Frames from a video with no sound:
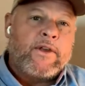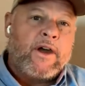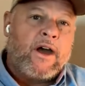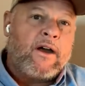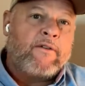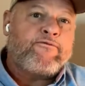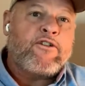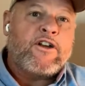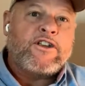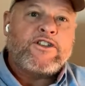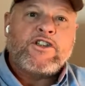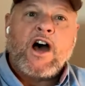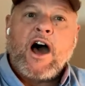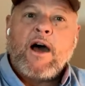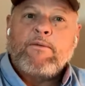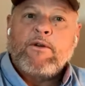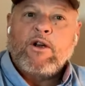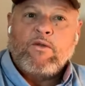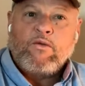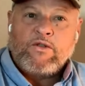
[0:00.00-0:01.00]
Uh, Fritz
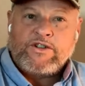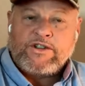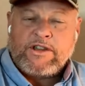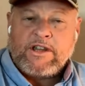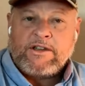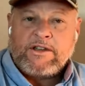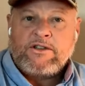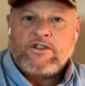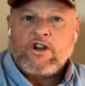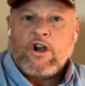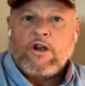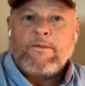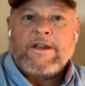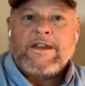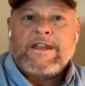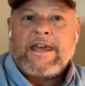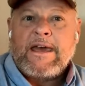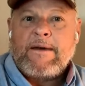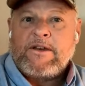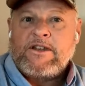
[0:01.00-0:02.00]
Haber was the
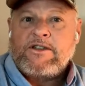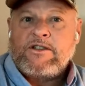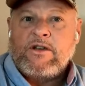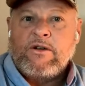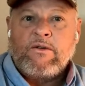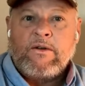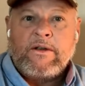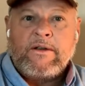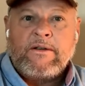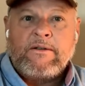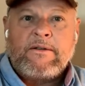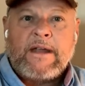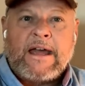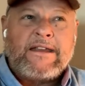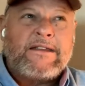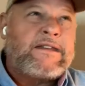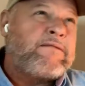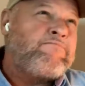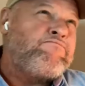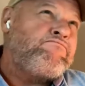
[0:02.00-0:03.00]
German chemist who in
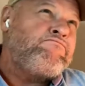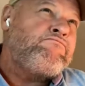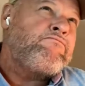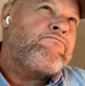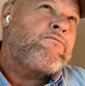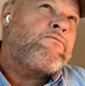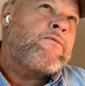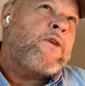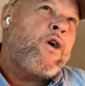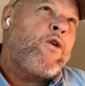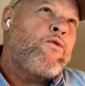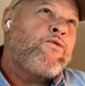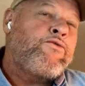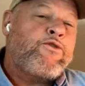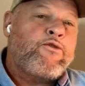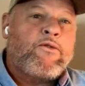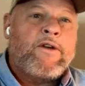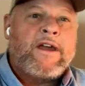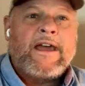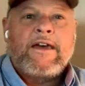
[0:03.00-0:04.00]
nineteen oh
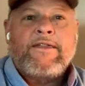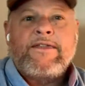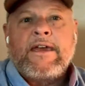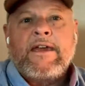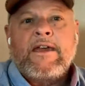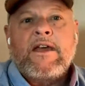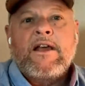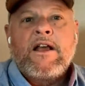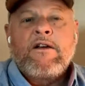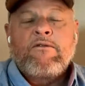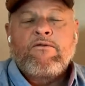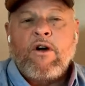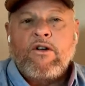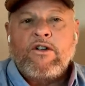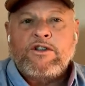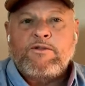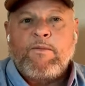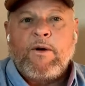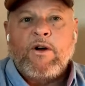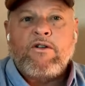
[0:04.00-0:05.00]
three, I think,
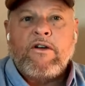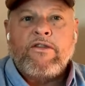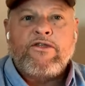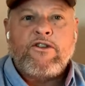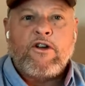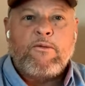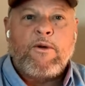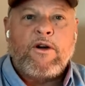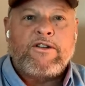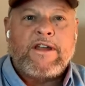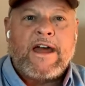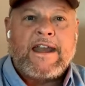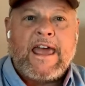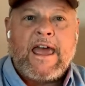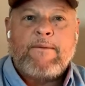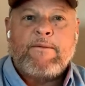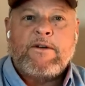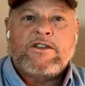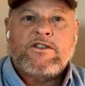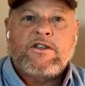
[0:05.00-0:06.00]
wrote his book on
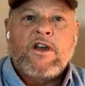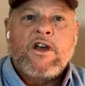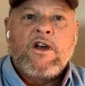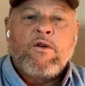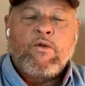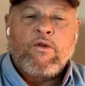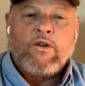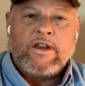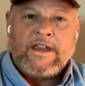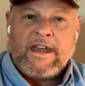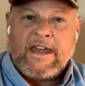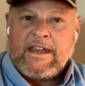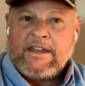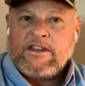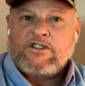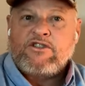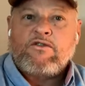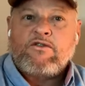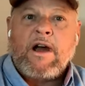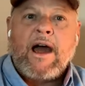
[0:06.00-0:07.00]
thermodynamics, where he,
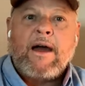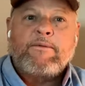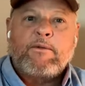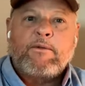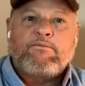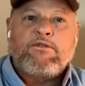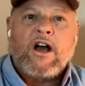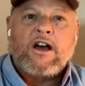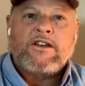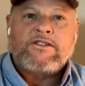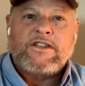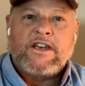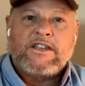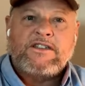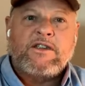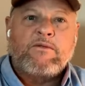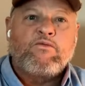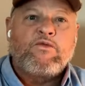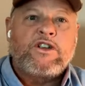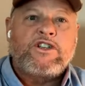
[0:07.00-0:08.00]
he described a
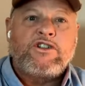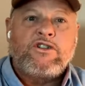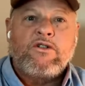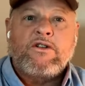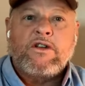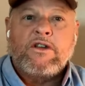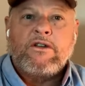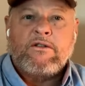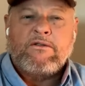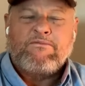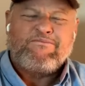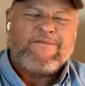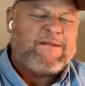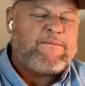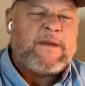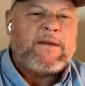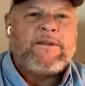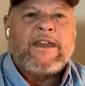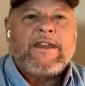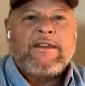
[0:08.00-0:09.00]
process in which you can,
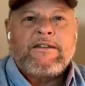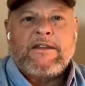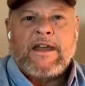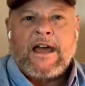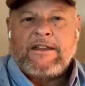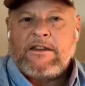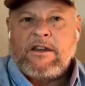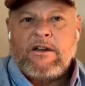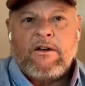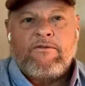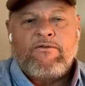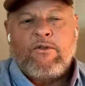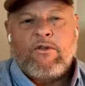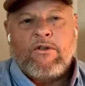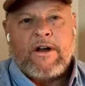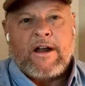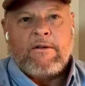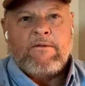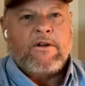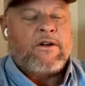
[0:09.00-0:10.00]
maybe nineteen oh
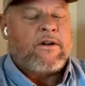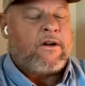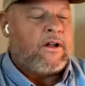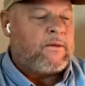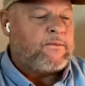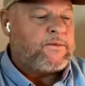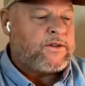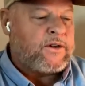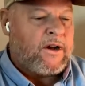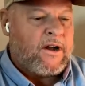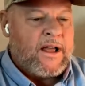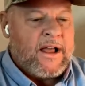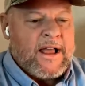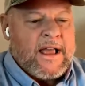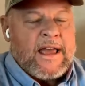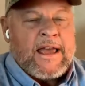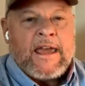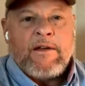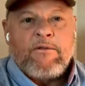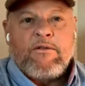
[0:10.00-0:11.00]
four, I don't recall, I'm sorry.
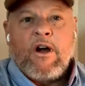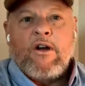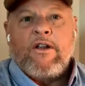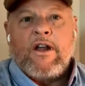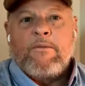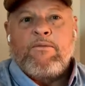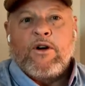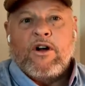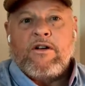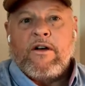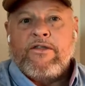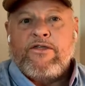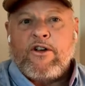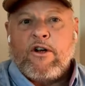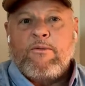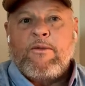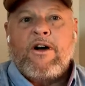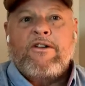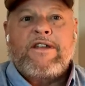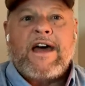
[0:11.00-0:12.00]
He wrote a book on
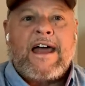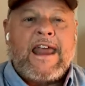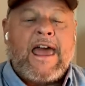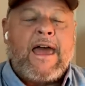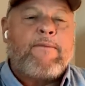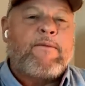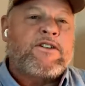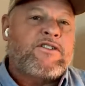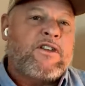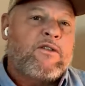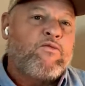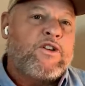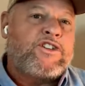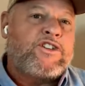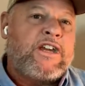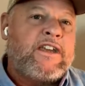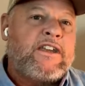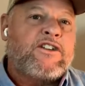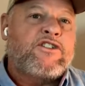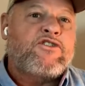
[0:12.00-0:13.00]
thermodynamics in
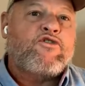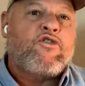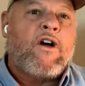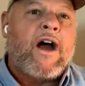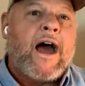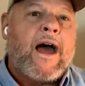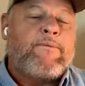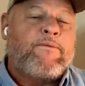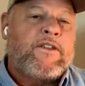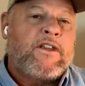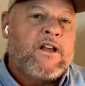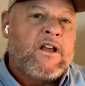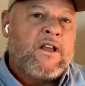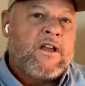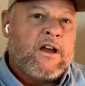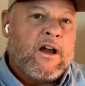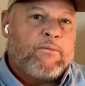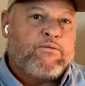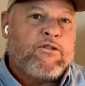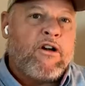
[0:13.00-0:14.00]
which he described
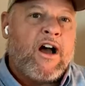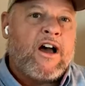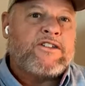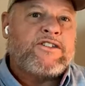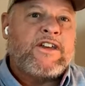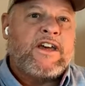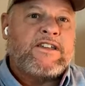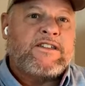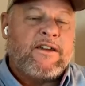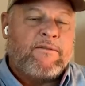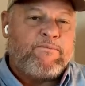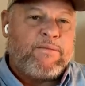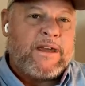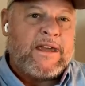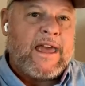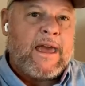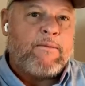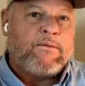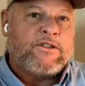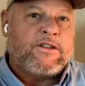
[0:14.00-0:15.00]
a process of
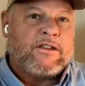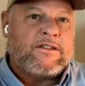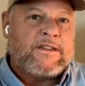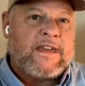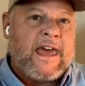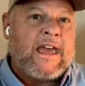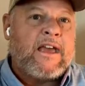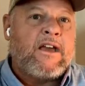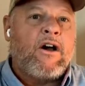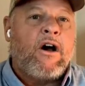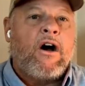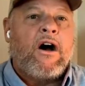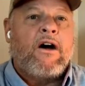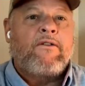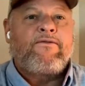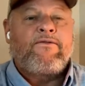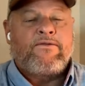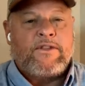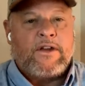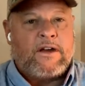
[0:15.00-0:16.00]
being able to take
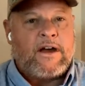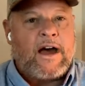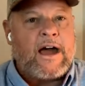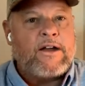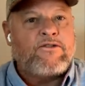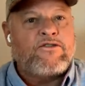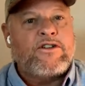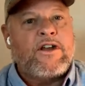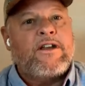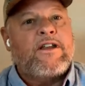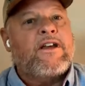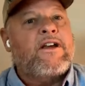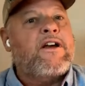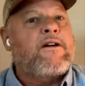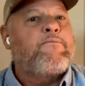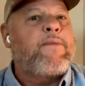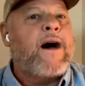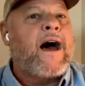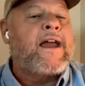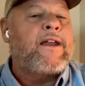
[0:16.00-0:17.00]
off the hydrogen and
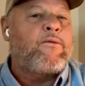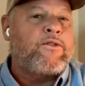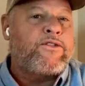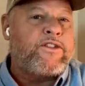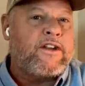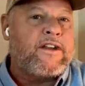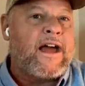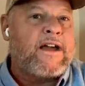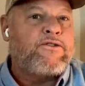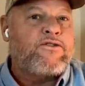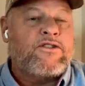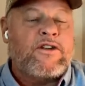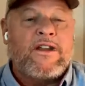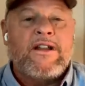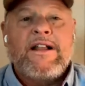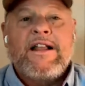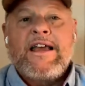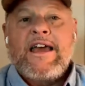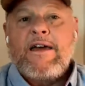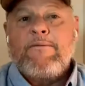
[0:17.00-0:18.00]
combine it with the
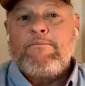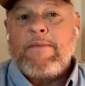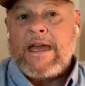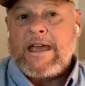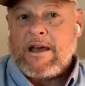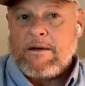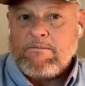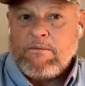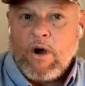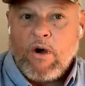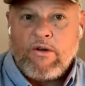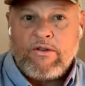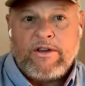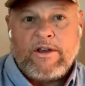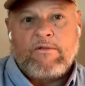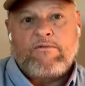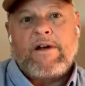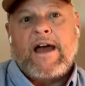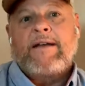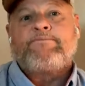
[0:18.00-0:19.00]
nitrogen and make
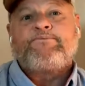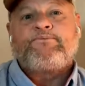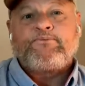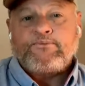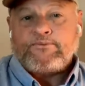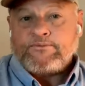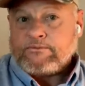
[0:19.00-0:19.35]
ammonia, right?